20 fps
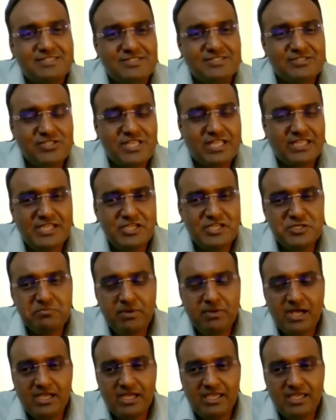Satish
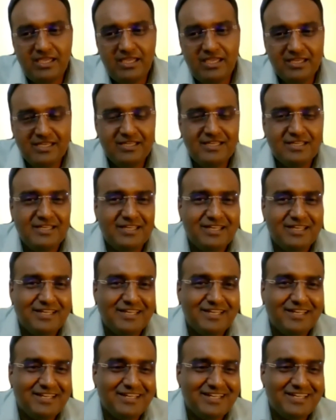Pai,
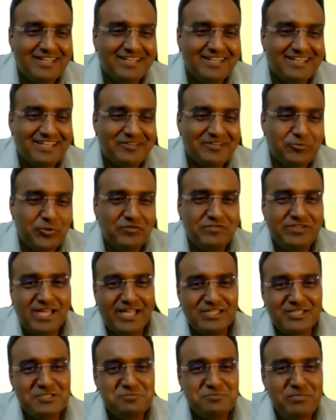one of the
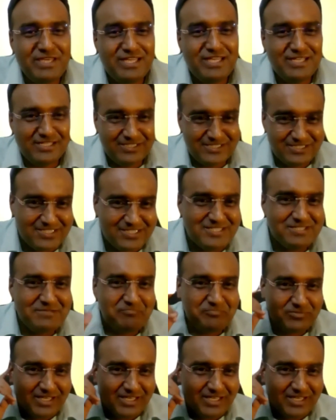other speakers,